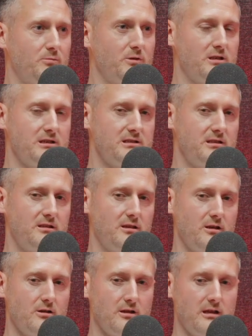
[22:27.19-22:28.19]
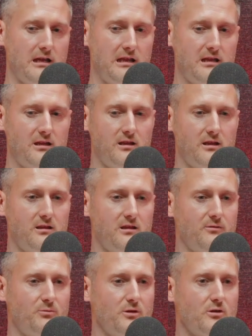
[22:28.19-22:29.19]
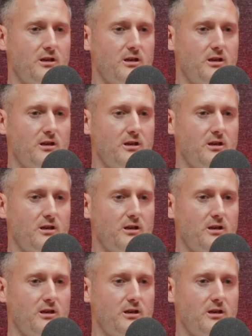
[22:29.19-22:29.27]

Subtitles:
because they've been